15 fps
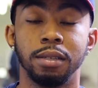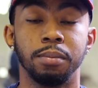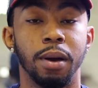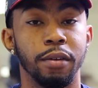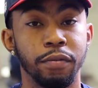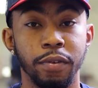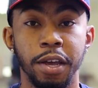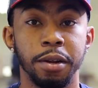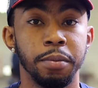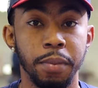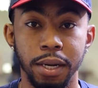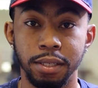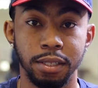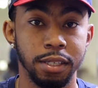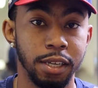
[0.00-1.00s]
my family,
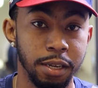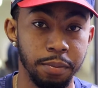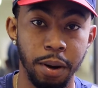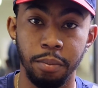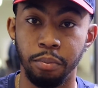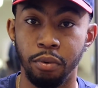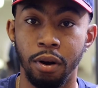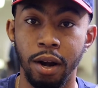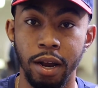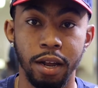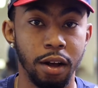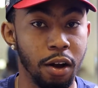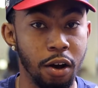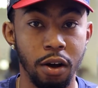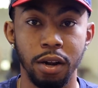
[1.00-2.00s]
my team, my
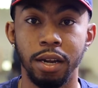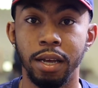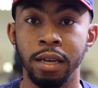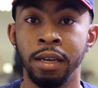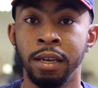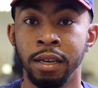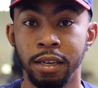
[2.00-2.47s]
brand, all that.